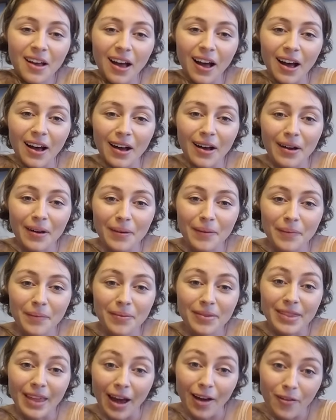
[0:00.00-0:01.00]
um,
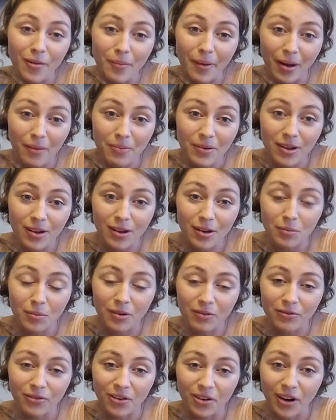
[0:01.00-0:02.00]
that one might be a good
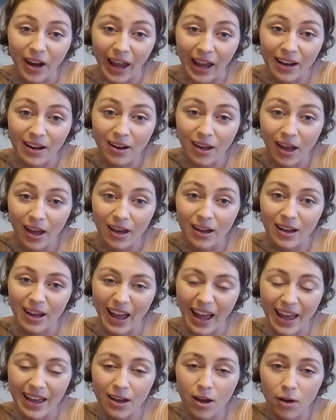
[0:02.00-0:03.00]
one for a, hang a,
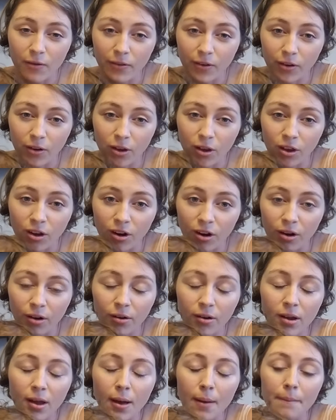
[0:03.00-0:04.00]
hangover cure.